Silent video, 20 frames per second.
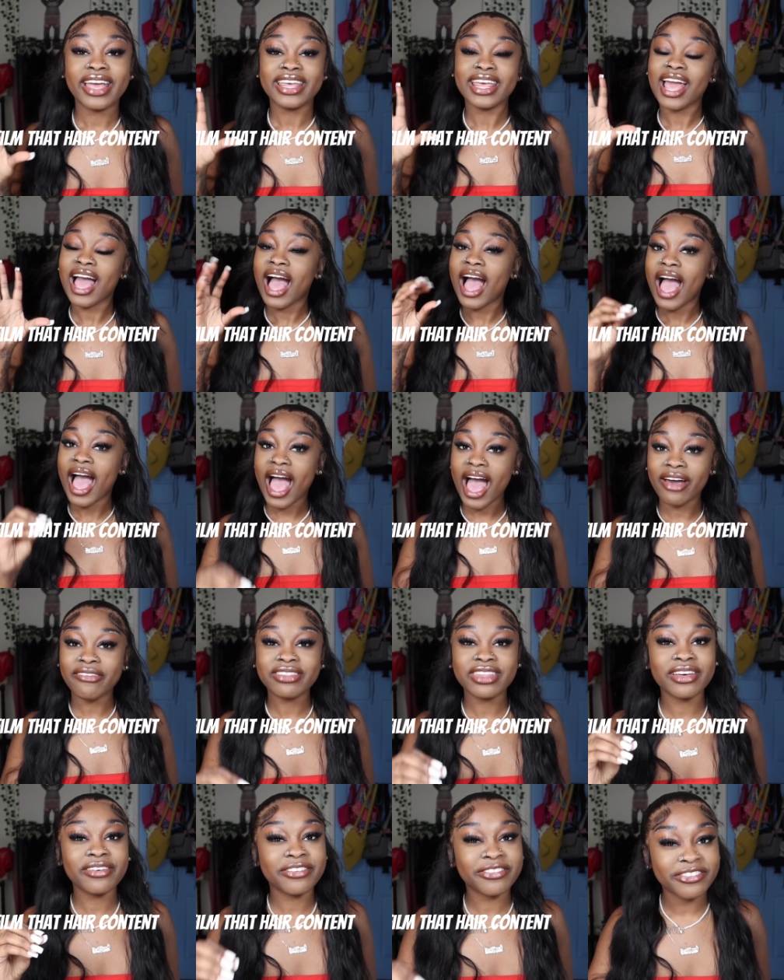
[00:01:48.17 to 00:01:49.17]
Y'all
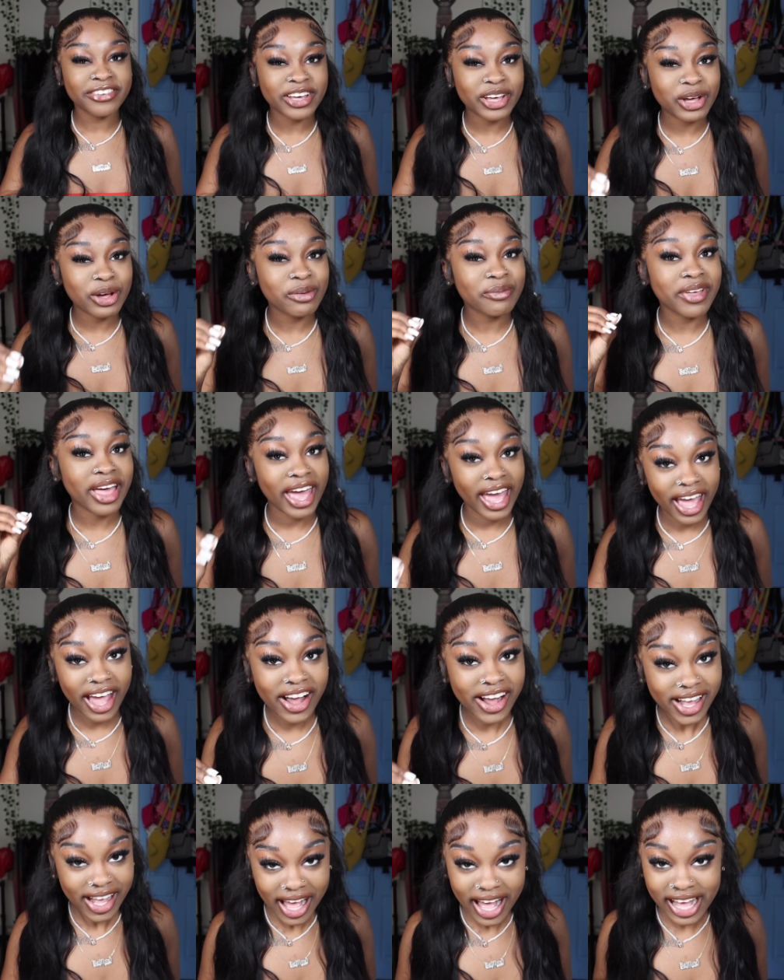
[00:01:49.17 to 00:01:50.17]
have to film
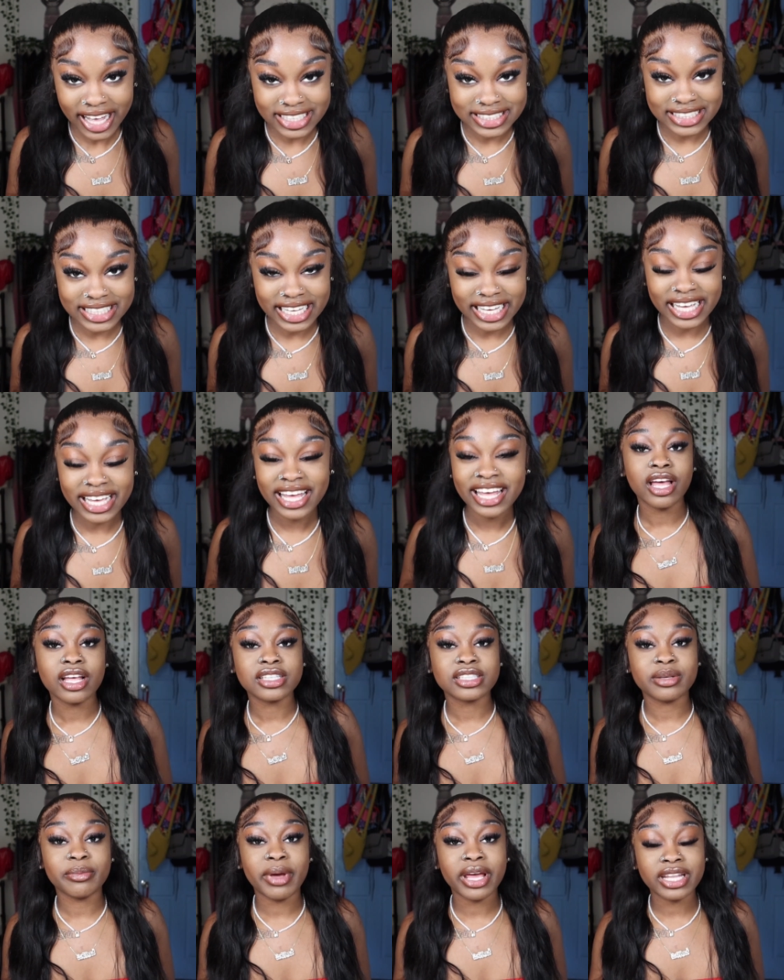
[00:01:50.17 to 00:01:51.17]
hair content
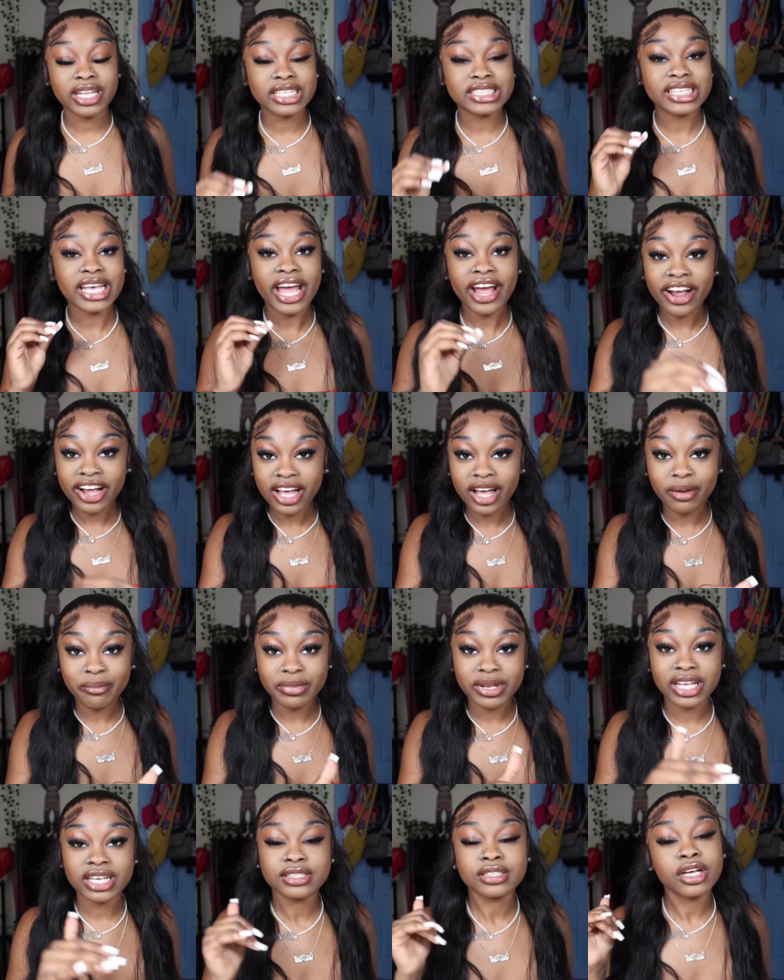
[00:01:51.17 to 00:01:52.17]
to make these hair
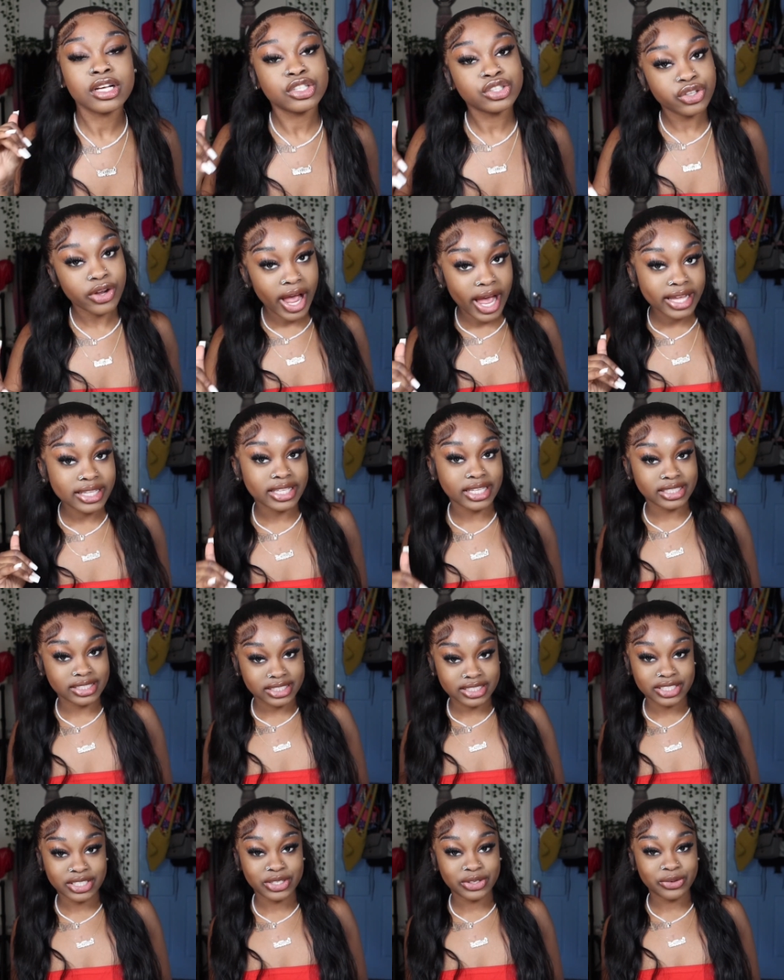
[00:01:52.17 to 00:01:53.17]
companies attracted
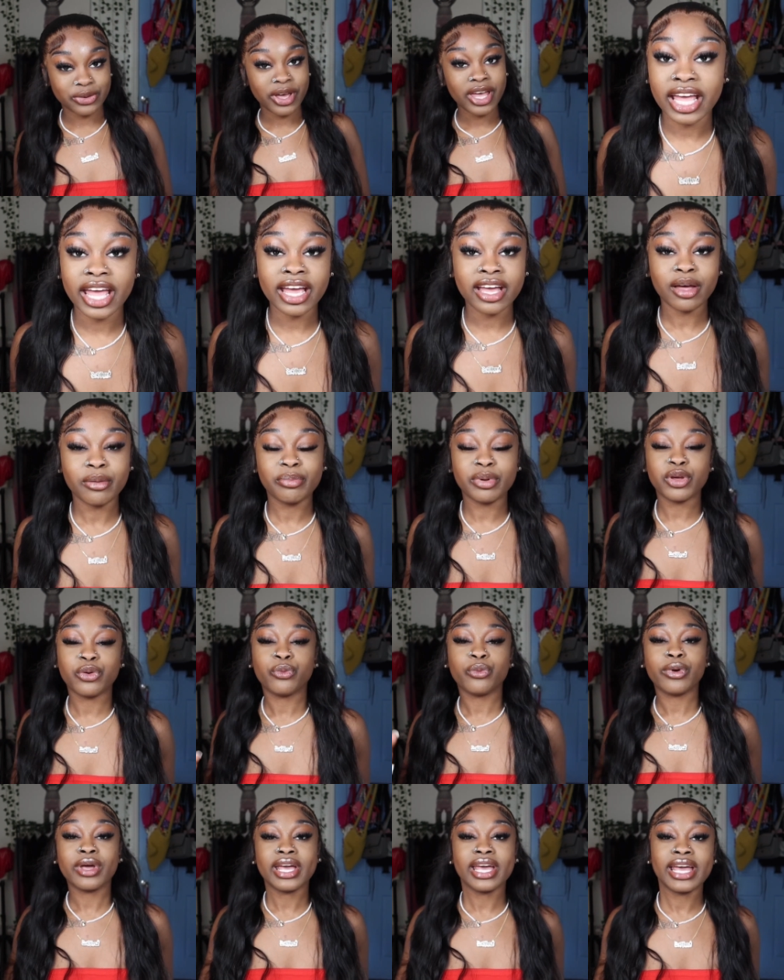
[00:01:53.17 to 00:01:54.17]
to you. It could be
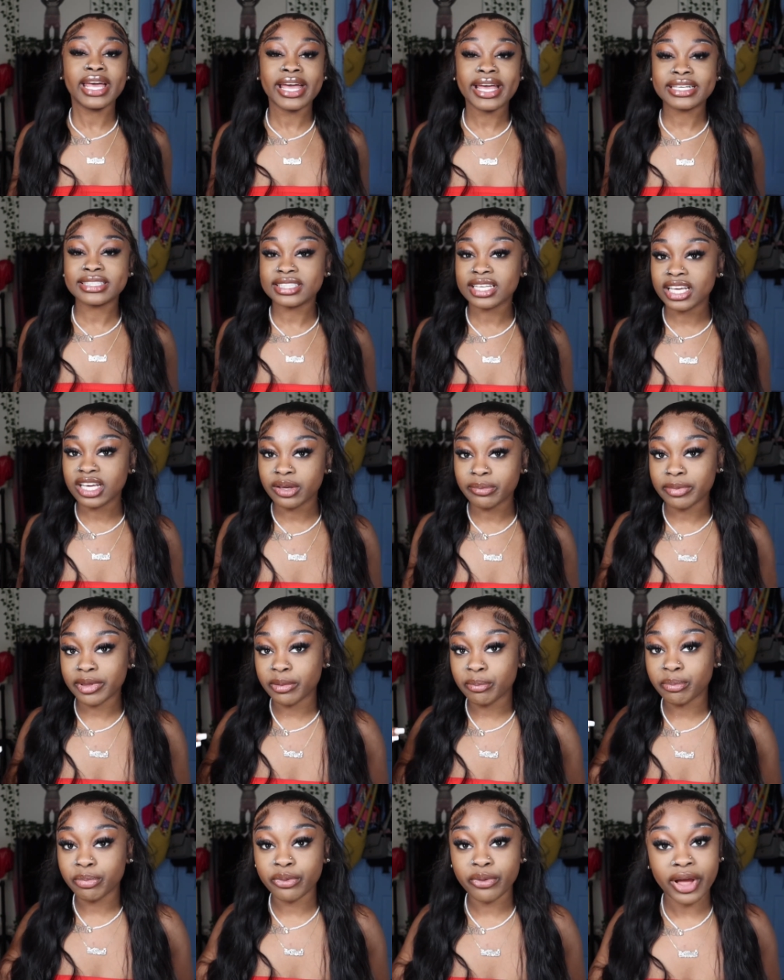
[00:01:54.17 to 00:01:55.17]
wigs, it could
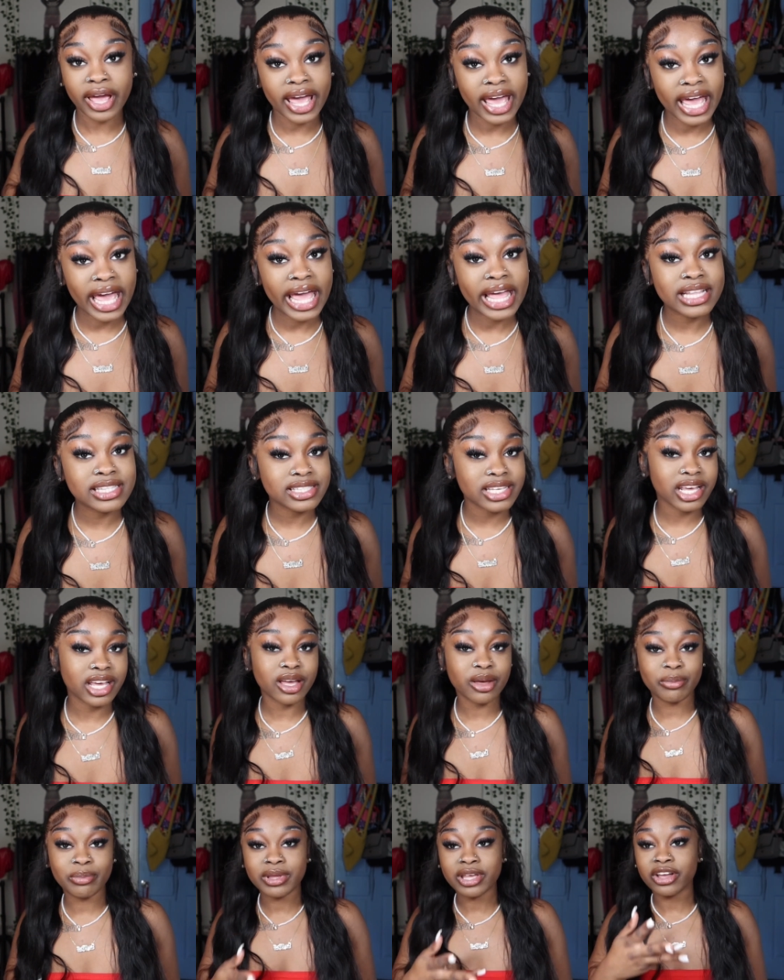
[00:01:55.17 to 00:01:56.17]
be braids, it
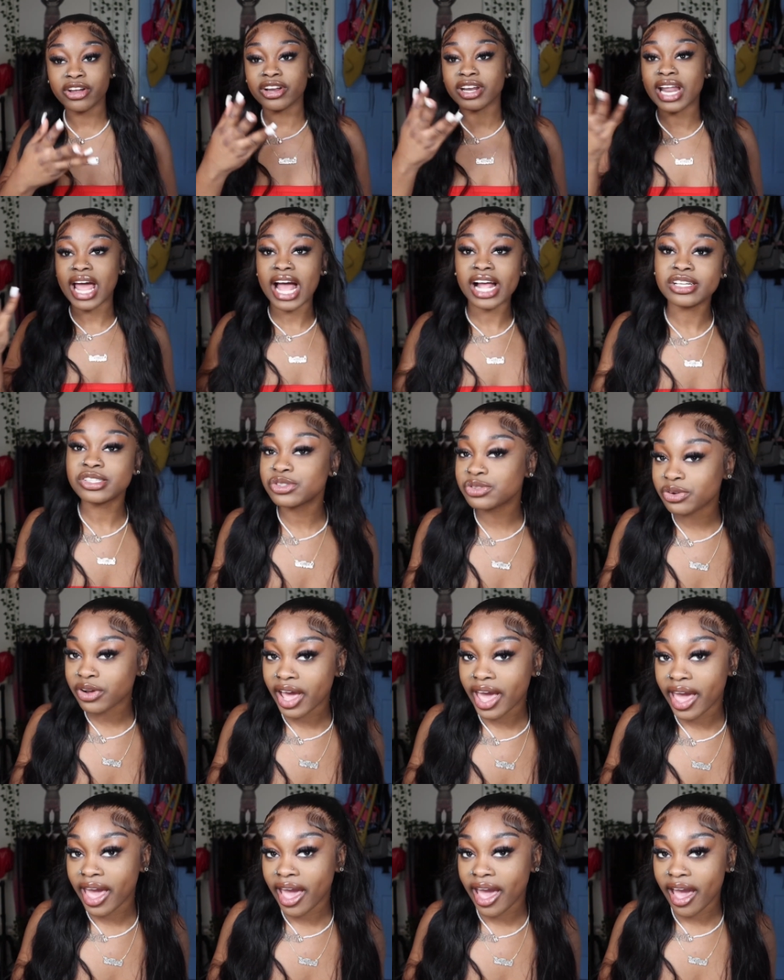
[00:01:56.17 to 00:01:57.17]
could be your natural
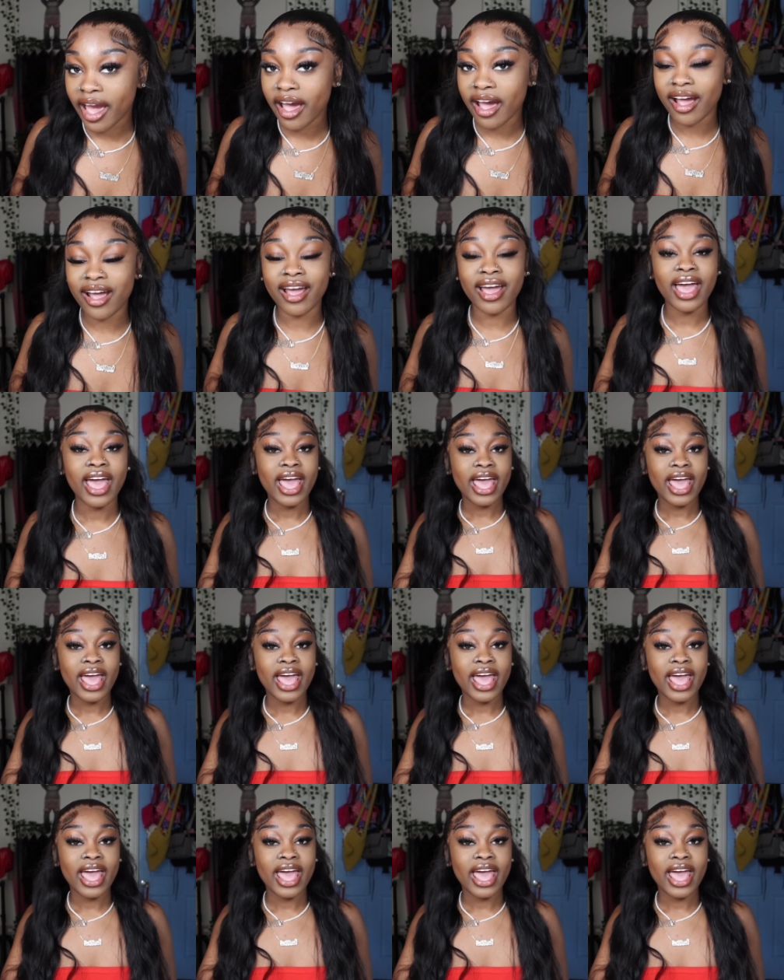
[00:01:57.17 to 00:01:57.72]
hair,